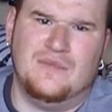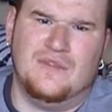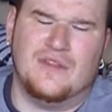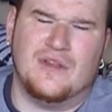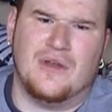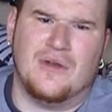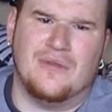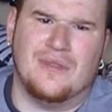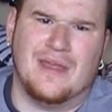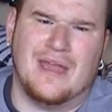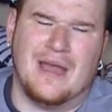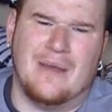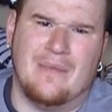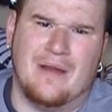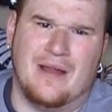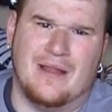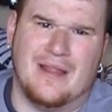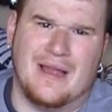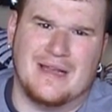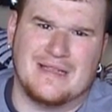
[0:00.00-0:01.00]
So they got
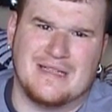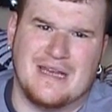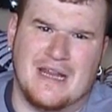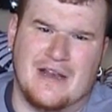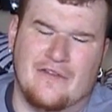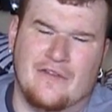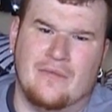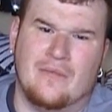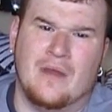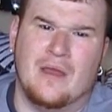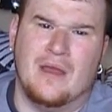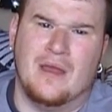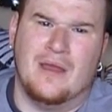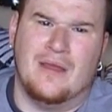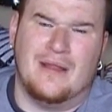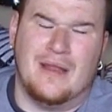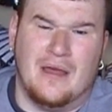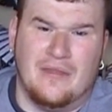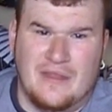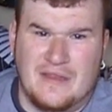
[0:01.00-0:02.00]
Parallax out of him.
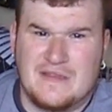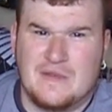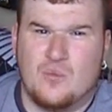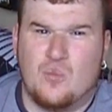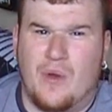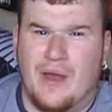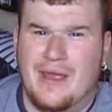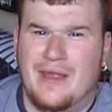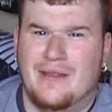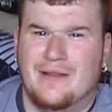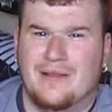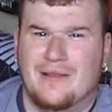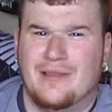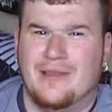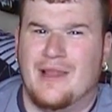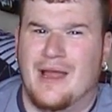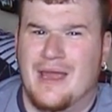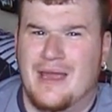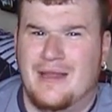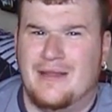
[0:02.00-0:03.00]
Now this white
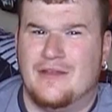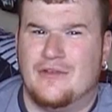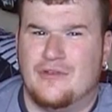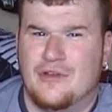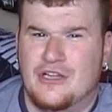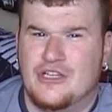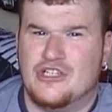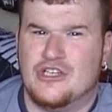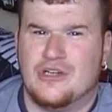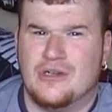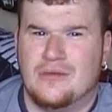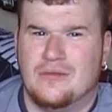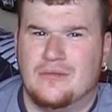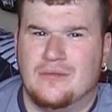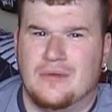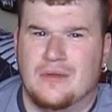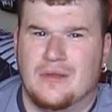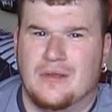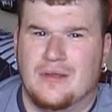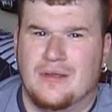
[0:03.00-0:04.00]
light creature,
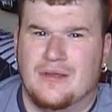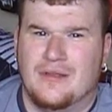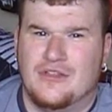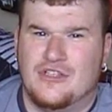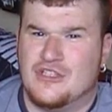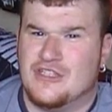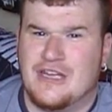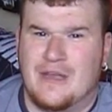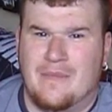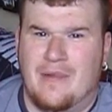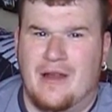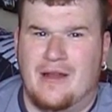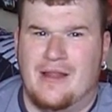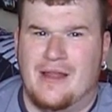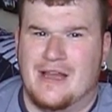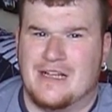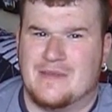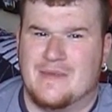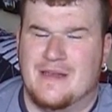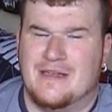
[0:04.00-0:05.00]
just like
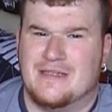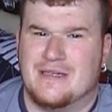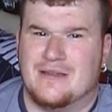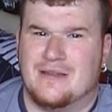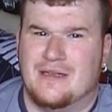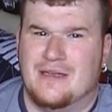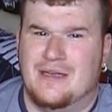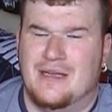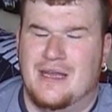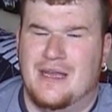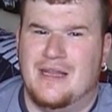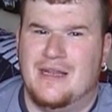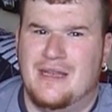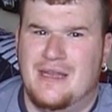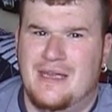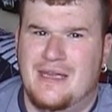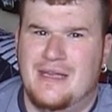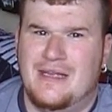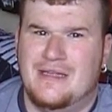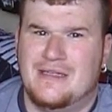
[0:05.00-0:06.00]
Parallax basically, it
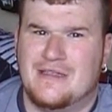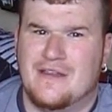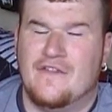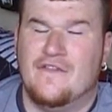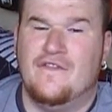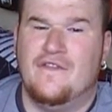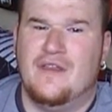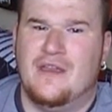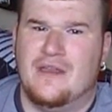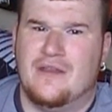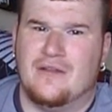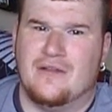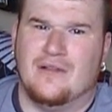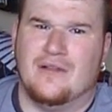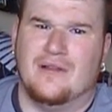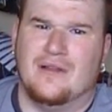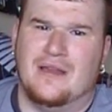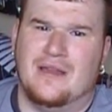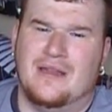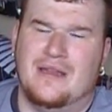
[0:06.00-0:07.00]
needs a
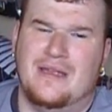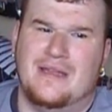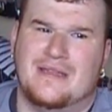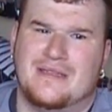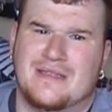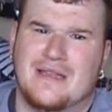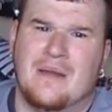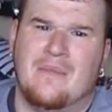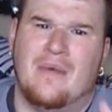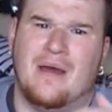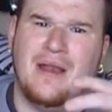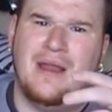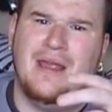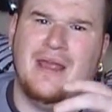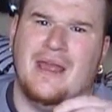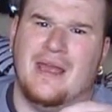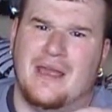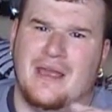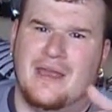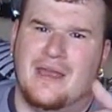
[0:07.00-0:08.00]
vehicle. It needs
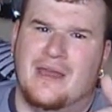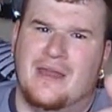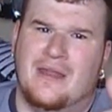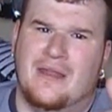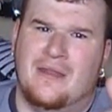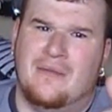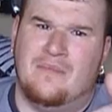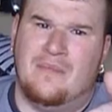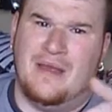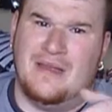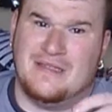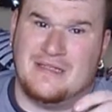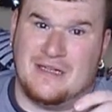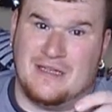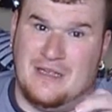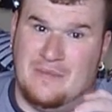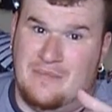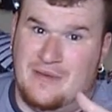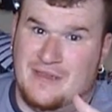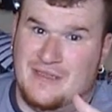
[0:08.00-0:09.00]
somebody it can
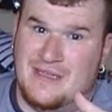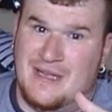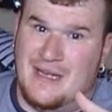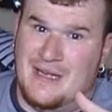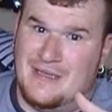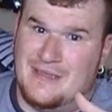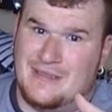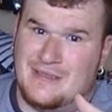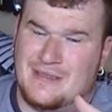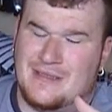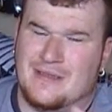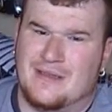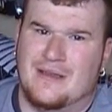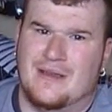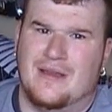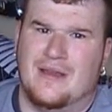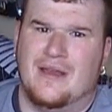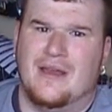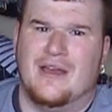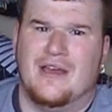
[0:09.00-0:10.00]
basically possess.
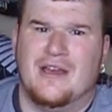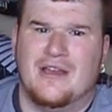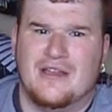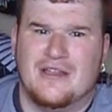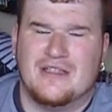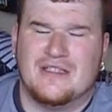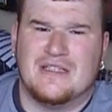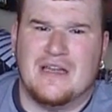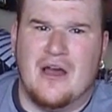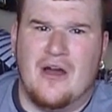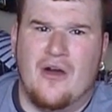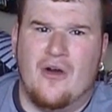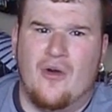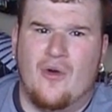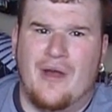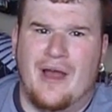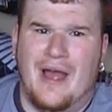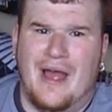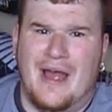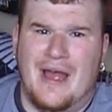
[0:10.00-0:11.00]

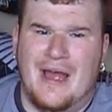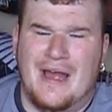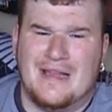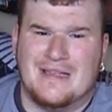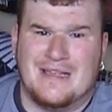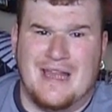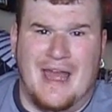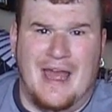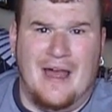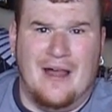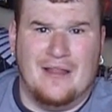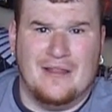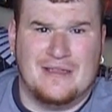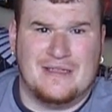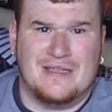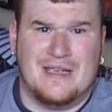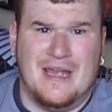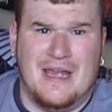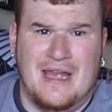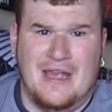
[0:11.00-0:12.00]
So as Hal
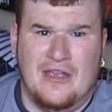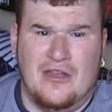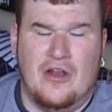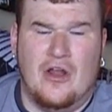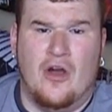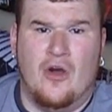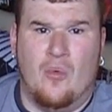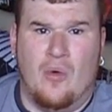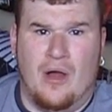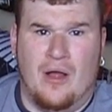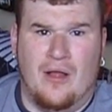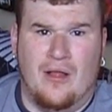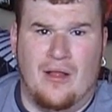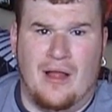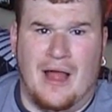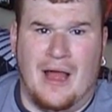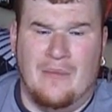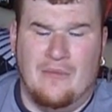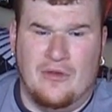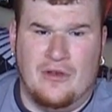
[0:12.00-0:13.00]
is saying, you know,
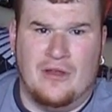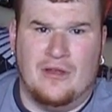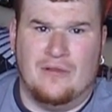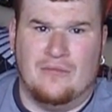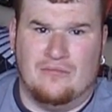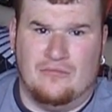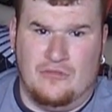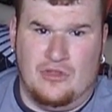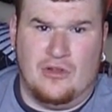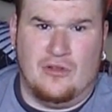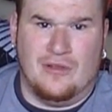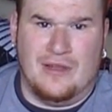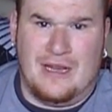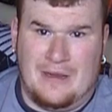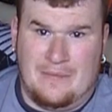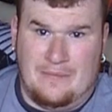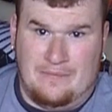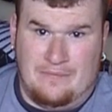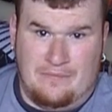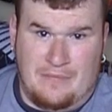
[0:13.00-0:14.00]
well, I'm going to, you know,
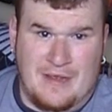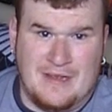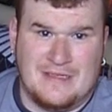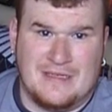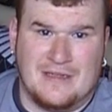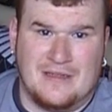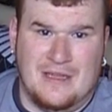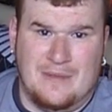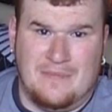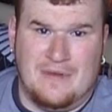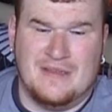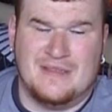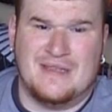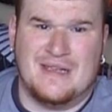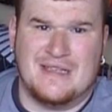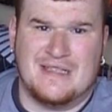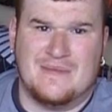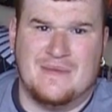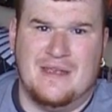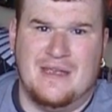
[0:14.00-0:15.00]
it basically
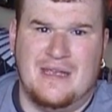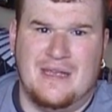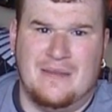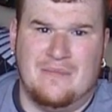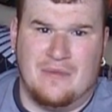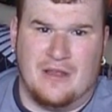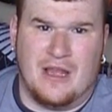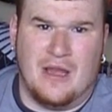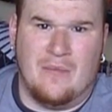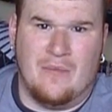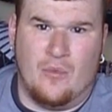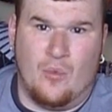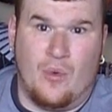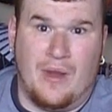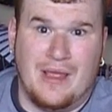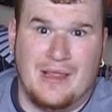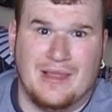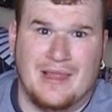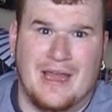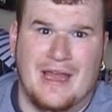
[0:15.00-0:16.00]
possess me and become a
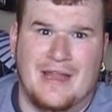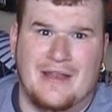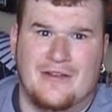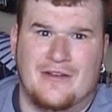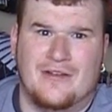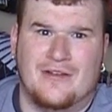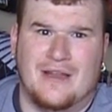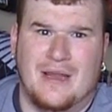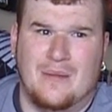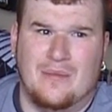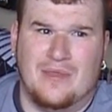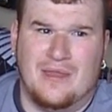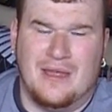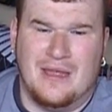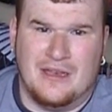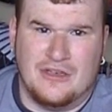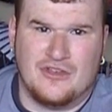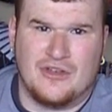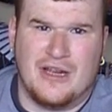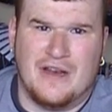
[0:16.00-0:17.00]
White Lantern type
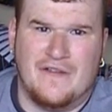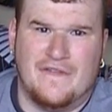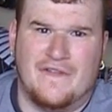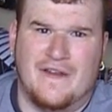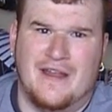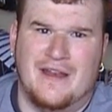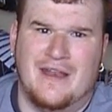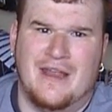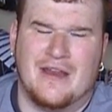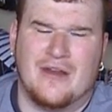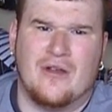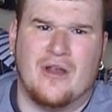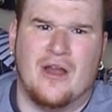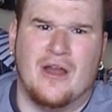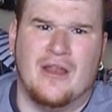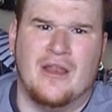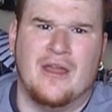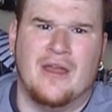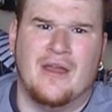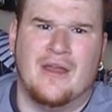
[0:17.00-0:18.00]
thing and try to fight
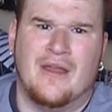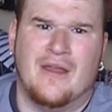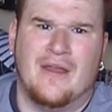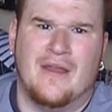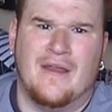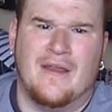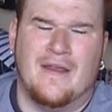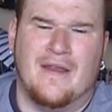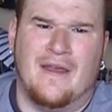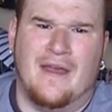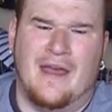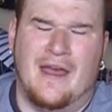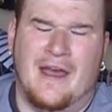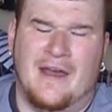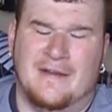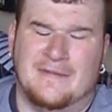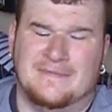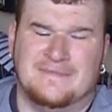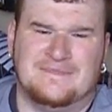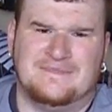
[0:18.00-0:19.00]
Necron,
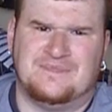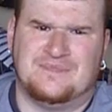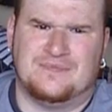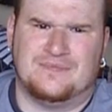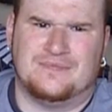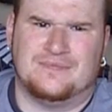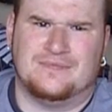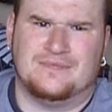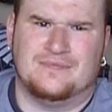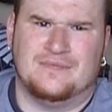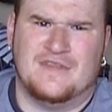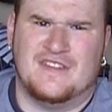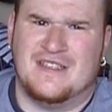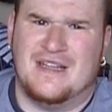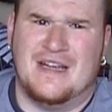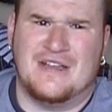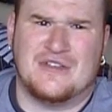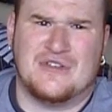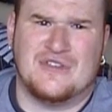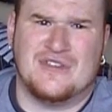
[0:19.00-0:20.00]

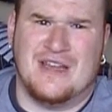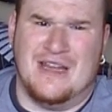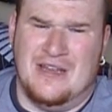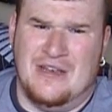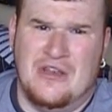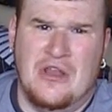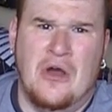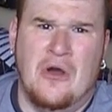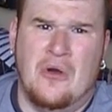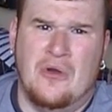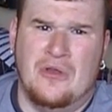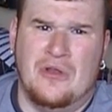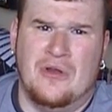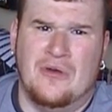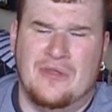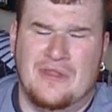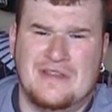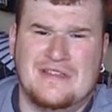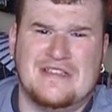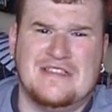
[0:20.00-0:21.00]
Sinestro's like, no, you
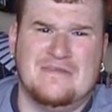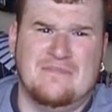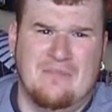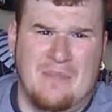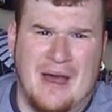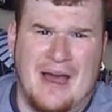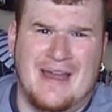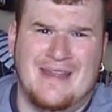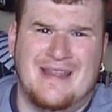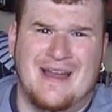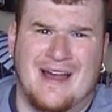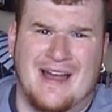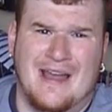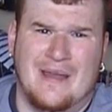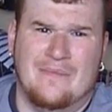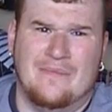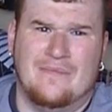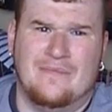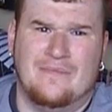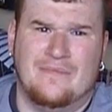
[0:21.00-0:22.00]
know, this is my
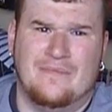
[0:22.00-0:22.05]
time.